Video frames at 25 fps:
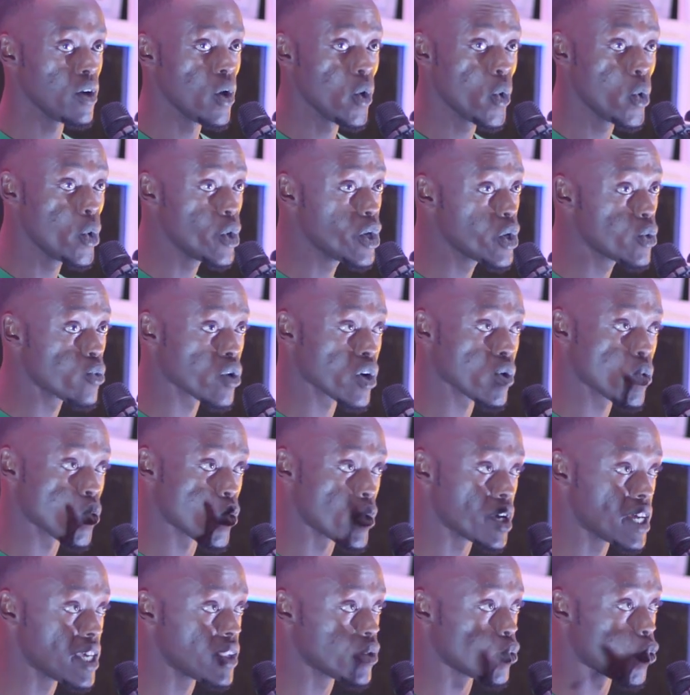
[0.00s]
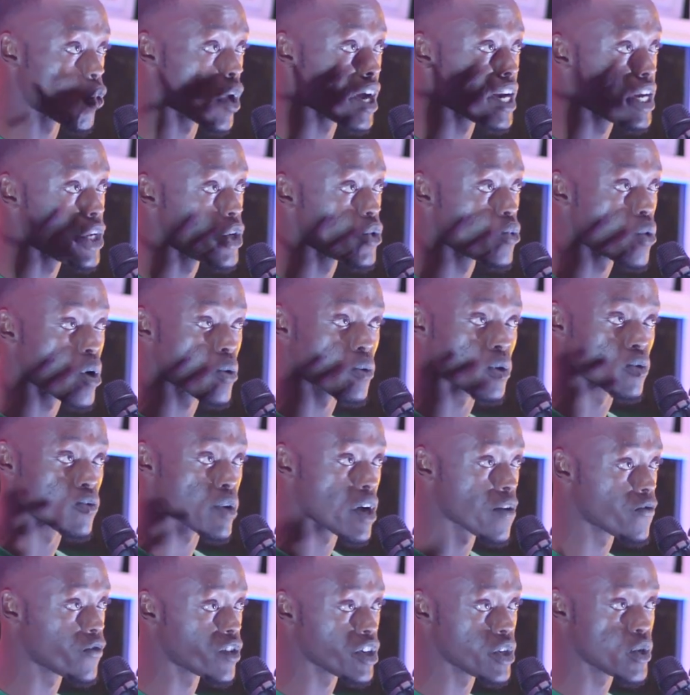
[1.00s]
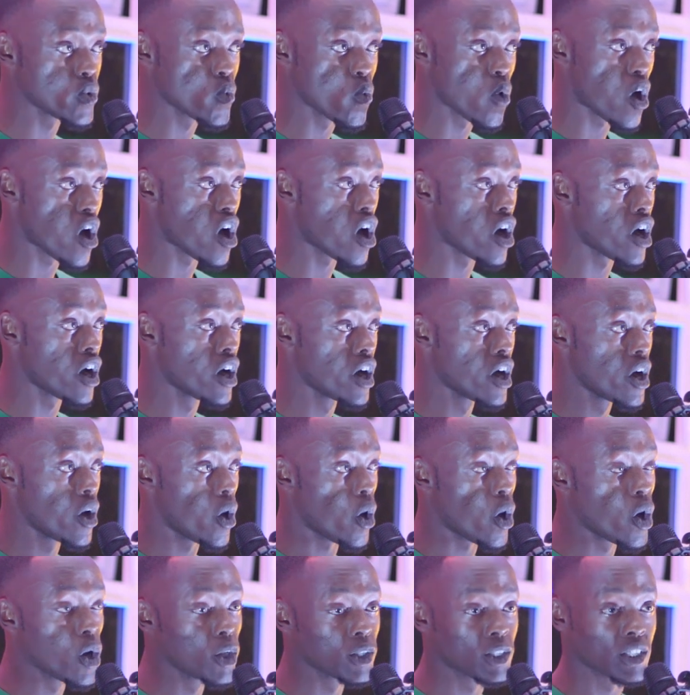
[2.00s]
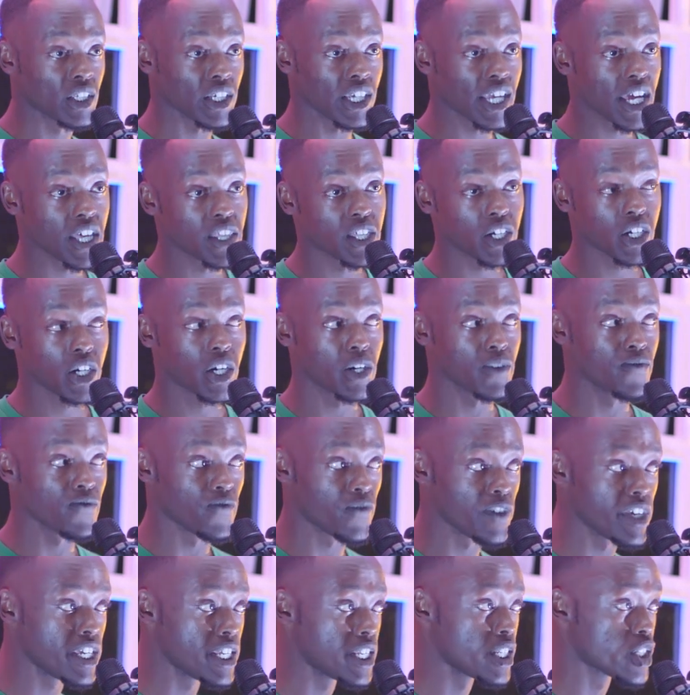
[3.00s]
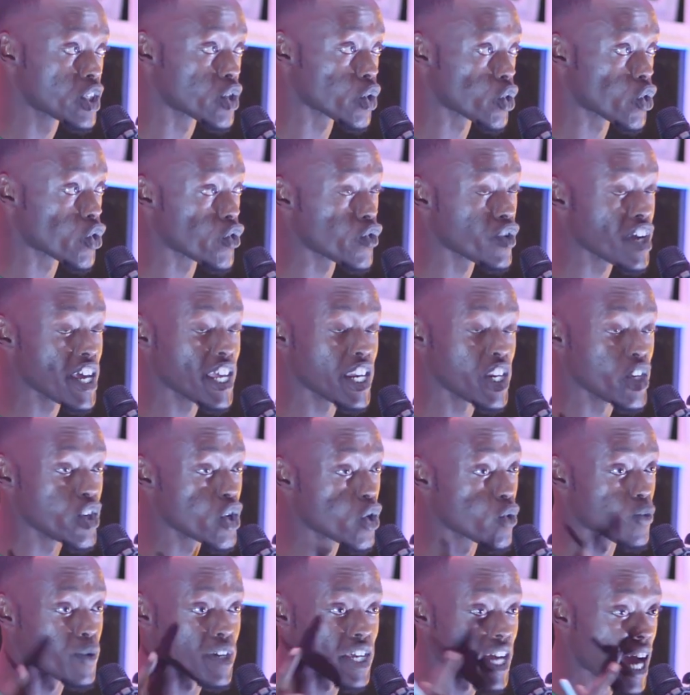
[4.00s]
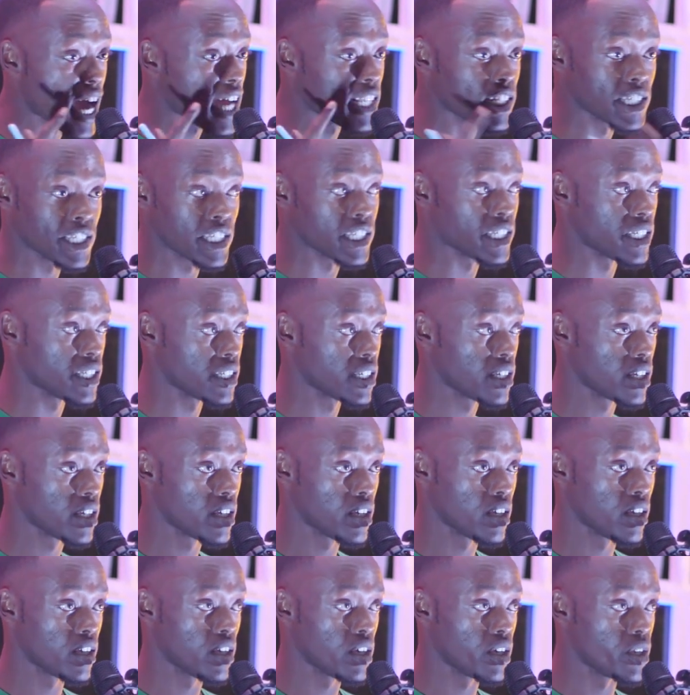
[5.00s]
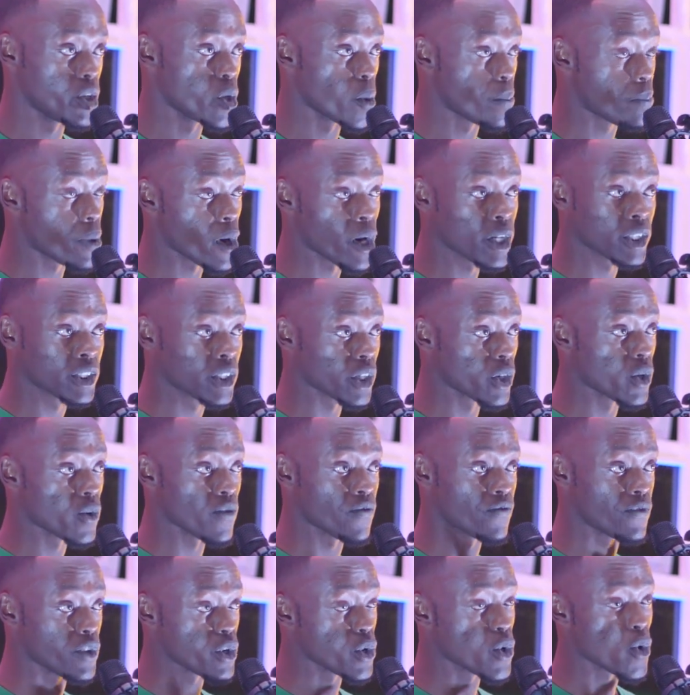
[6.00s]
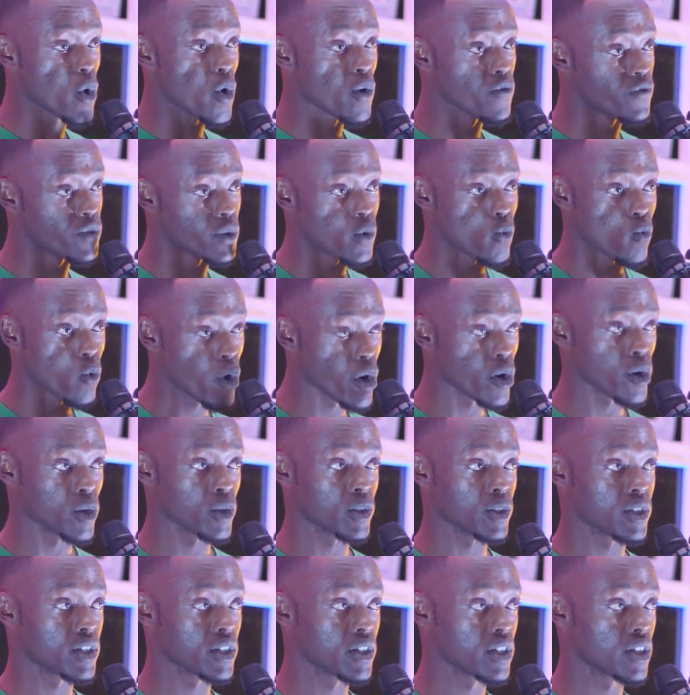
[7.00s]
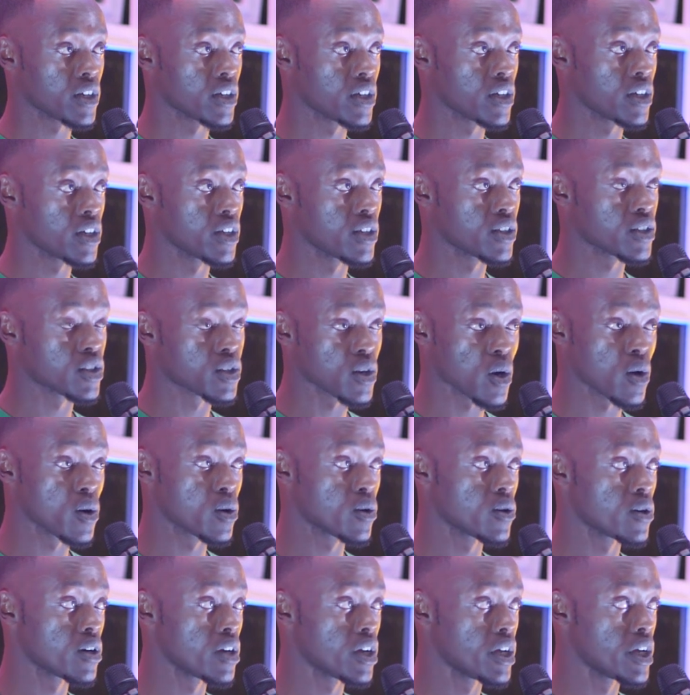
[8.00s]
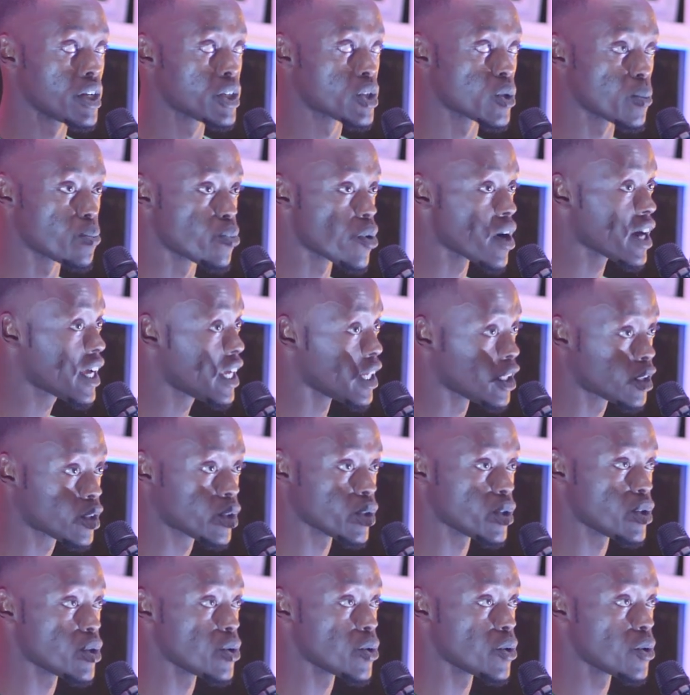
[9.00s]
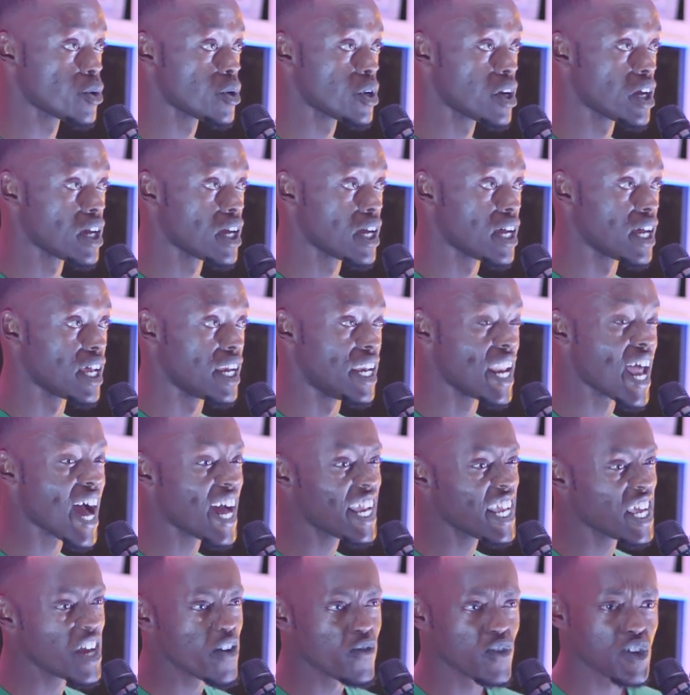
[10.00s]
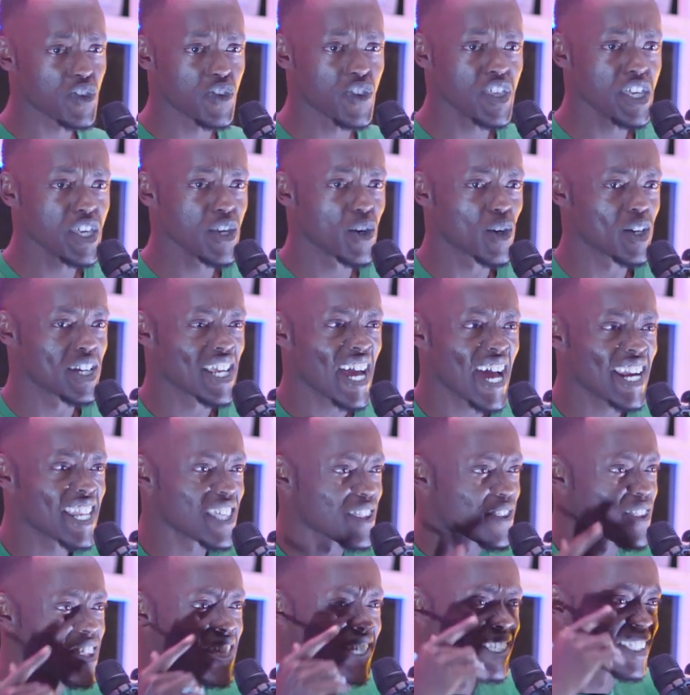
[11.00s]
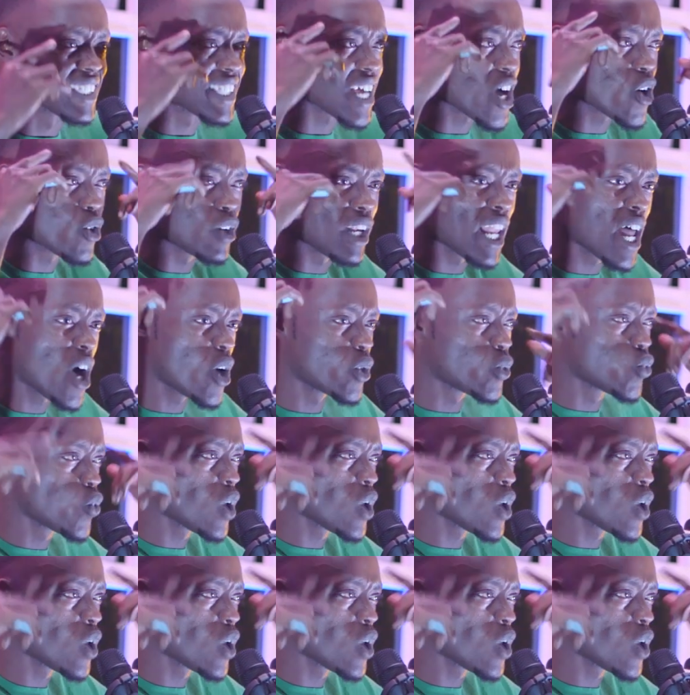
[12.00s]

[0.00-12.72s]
Who you were with, when you were, wherever you are, all together convene to create your reality, your personal view of the world. So to break it to you, not everything your daddy thinks out loud